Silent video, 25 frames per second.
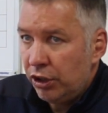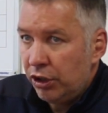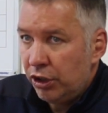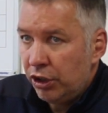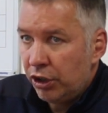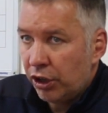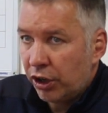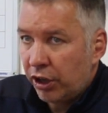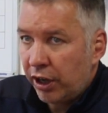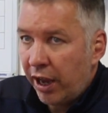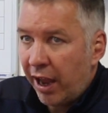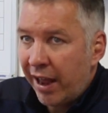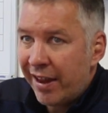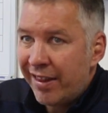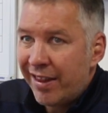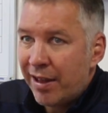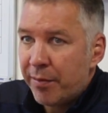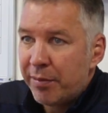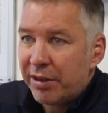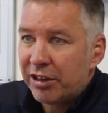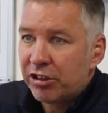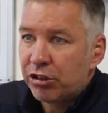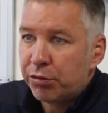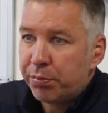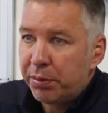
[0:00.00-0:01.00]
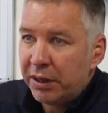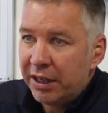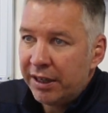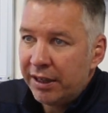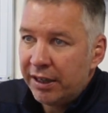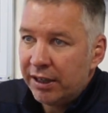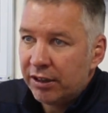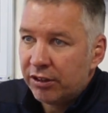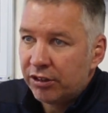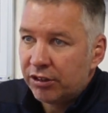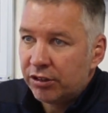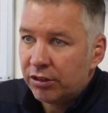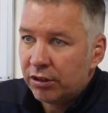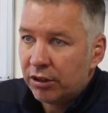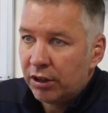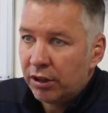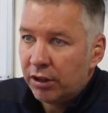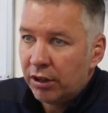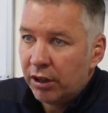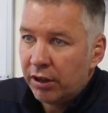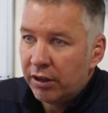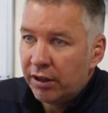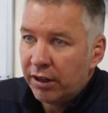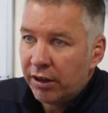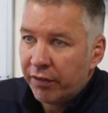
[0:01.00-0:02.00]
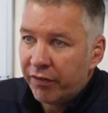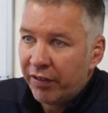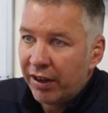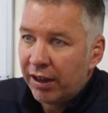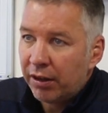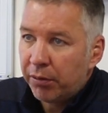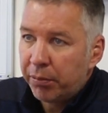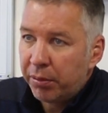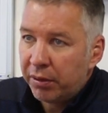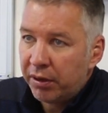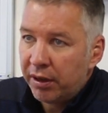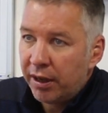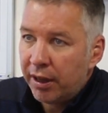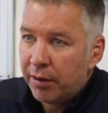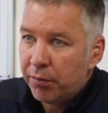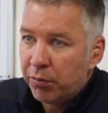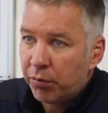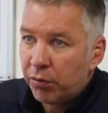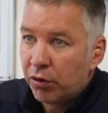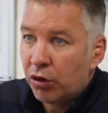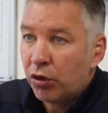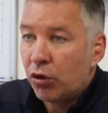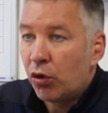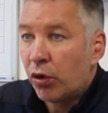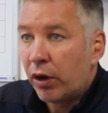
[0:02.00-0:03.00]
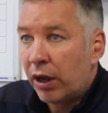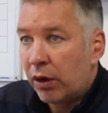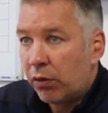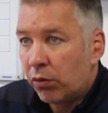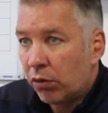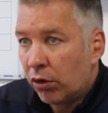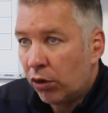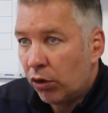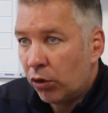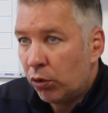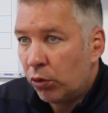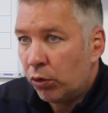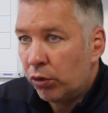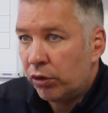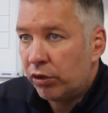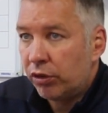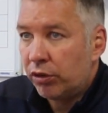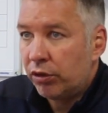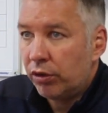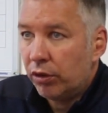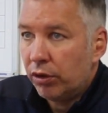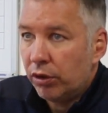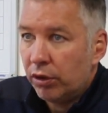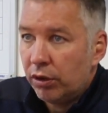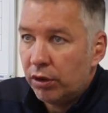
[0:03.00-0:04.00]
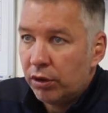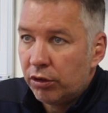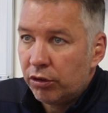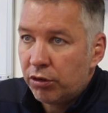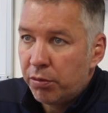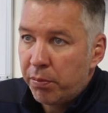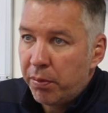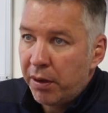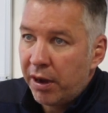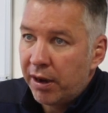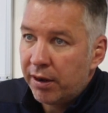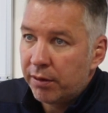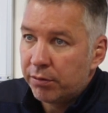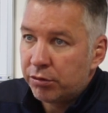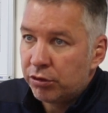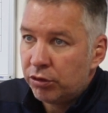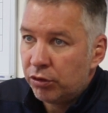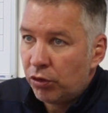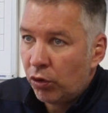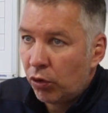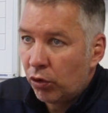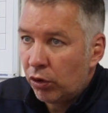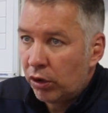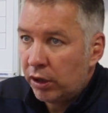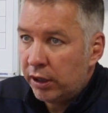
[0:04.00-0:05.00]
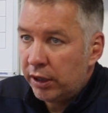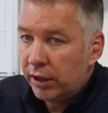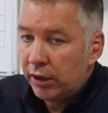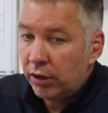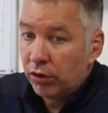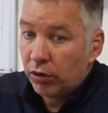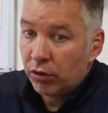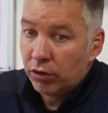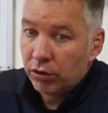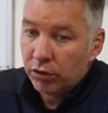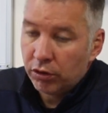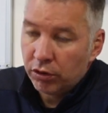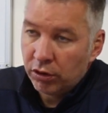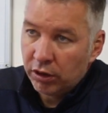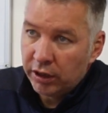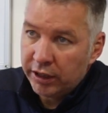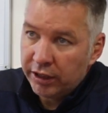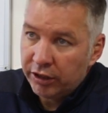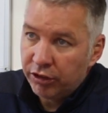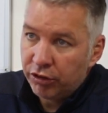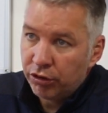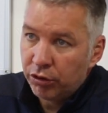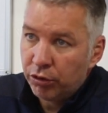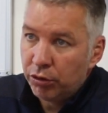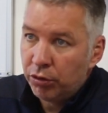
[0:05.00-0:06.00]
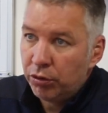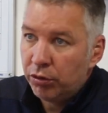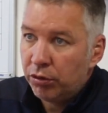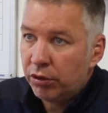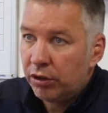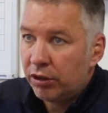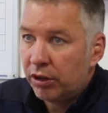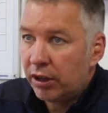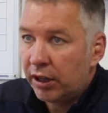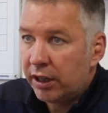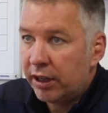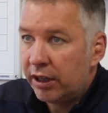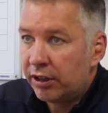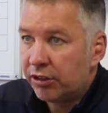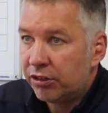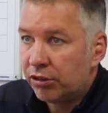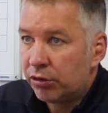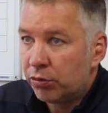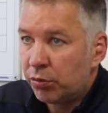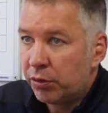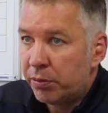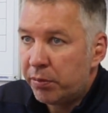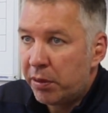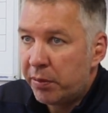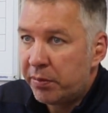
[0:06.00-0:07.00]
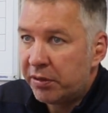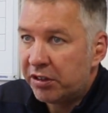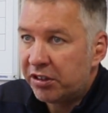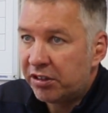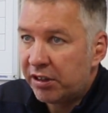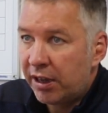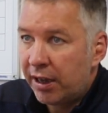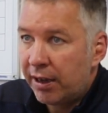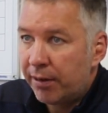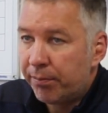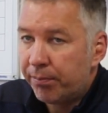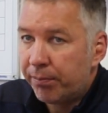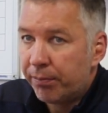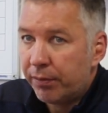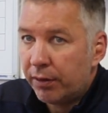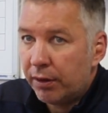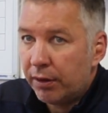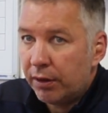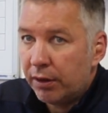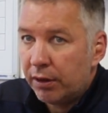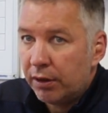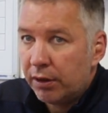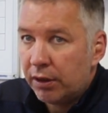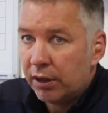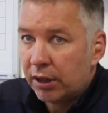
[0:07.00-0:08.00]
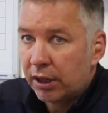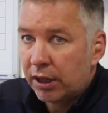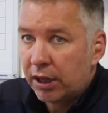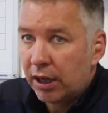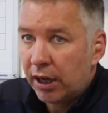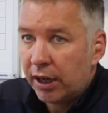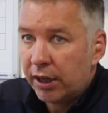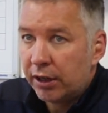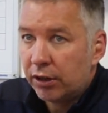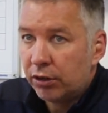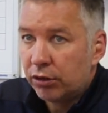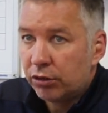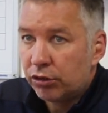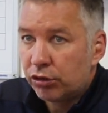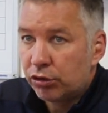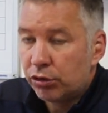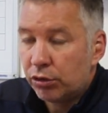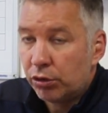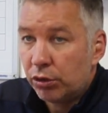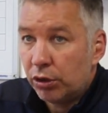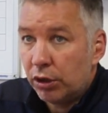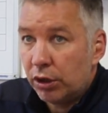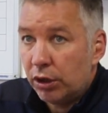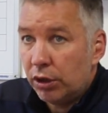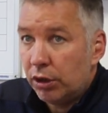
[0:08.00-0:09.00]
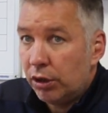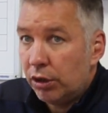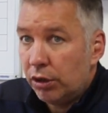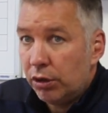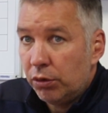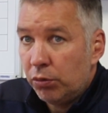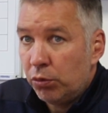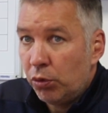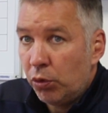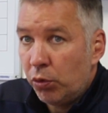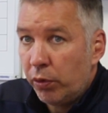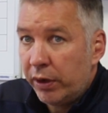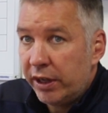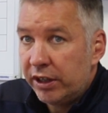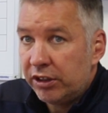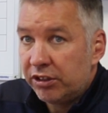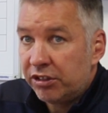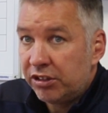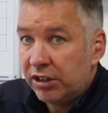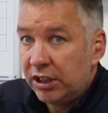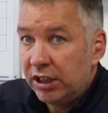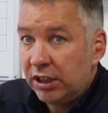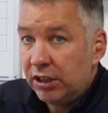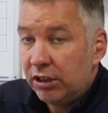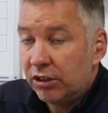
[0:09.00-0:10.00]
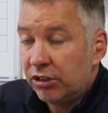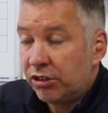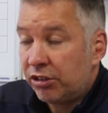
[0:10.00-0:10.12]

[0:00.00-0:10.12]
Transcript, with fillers: You're getting them experience and, and developing them, going out and low and to perhaps non-league or League Two in the cases with maybe Sam and Kyle. So we'll wait and see.